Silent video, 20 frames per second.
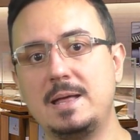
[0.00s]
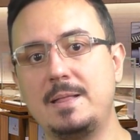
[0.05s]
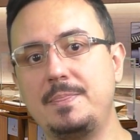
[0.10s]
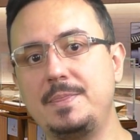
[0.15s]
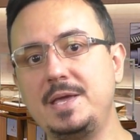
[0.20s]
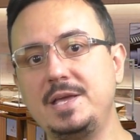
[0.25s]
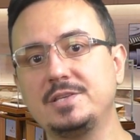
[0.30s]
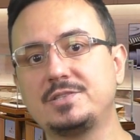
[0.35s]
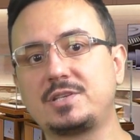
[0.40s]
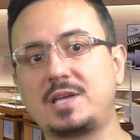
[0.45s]

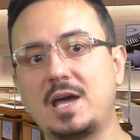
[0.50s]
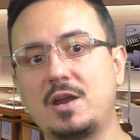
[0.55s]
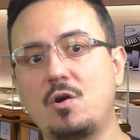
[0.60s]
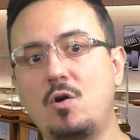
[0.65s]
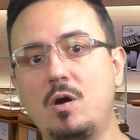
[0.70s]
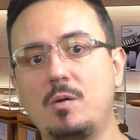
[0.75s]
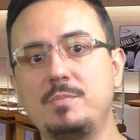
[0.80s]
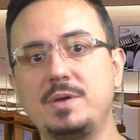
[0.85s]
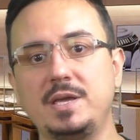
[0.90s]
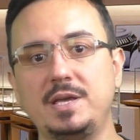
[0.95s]
These can
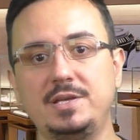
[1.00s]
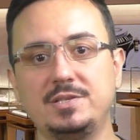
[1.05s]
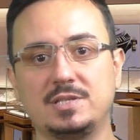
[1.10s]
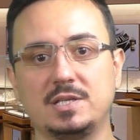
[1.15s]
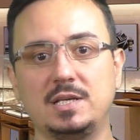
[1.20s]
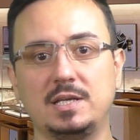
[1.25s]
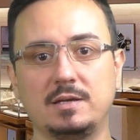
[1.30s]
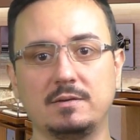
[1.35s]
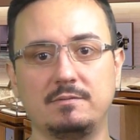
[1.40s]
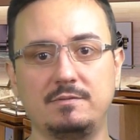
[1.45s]
all be
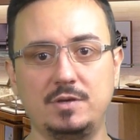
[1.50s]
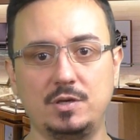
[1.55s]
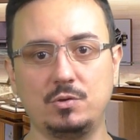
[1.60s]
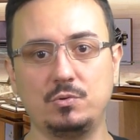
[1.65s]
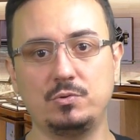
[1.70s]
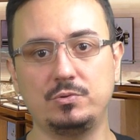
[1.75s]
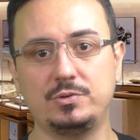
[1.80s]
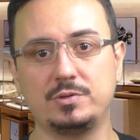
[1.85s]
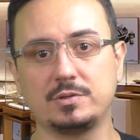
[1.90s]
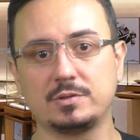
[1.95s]
easily
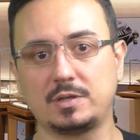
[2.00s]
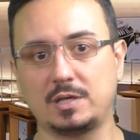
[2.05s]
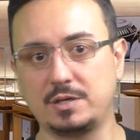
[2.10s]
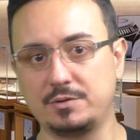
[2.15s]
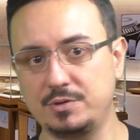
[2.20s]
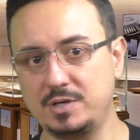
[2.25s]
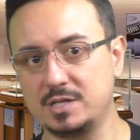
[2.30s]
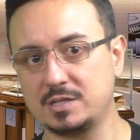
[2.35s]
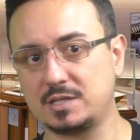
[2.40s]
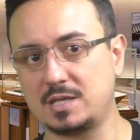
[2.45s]
viewed
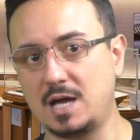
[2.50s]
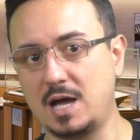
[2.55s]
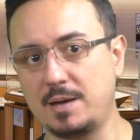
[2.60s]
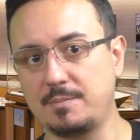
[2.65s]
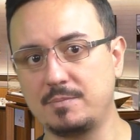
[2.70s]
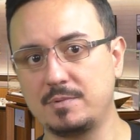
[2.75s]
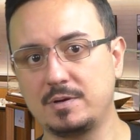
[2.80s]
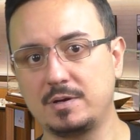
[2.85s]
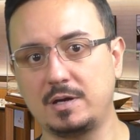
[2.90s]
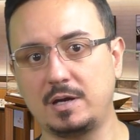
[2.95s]
in real
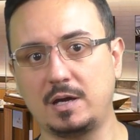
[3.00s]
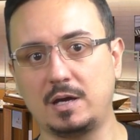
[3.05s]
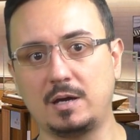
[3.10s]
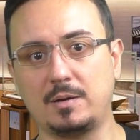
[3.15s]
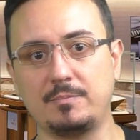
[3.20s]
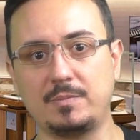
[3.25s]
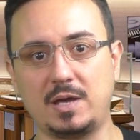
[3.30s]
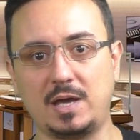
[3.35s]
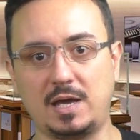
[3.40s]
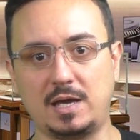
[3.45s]
time,
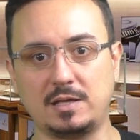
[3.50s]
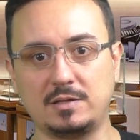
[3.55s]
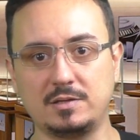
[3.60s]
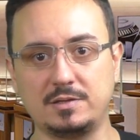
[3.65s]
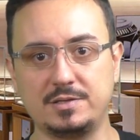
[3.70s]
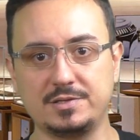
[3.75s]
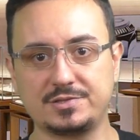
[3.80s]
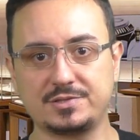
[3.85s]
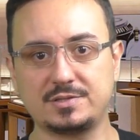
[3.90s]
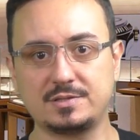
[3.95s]
and
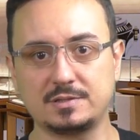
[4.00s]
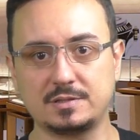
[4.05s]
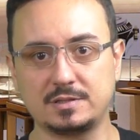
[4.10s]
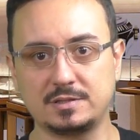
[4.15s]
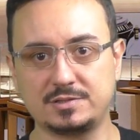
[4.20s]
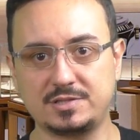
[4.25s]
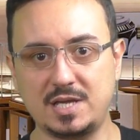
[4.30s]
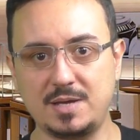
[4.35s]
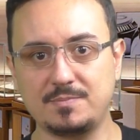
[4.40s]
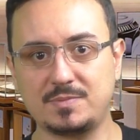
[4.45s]
at
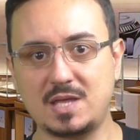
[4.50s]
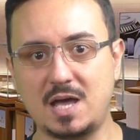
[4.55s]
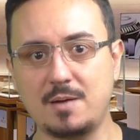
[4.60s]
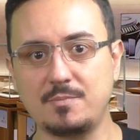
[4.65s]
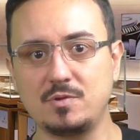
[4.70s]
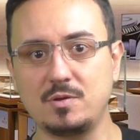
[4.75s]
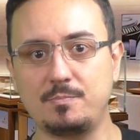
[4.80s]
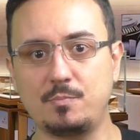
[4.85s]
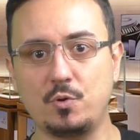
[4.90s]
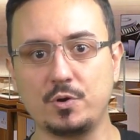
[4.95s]
the same
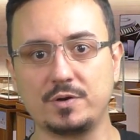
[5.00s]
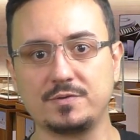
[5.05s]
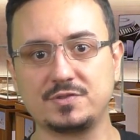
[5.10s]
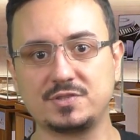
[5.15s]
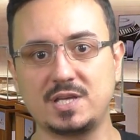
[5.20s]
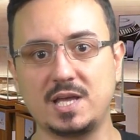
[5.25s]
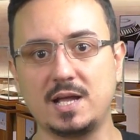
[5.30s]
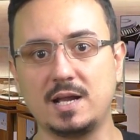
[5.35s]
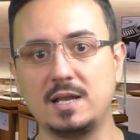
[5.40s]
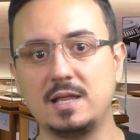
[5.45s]
time the point of
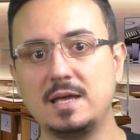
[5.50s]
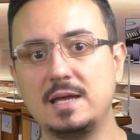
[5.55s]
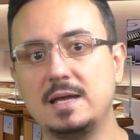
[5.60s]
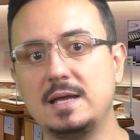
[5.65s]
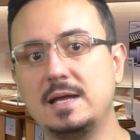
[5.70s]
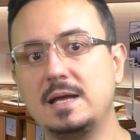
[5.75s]
sale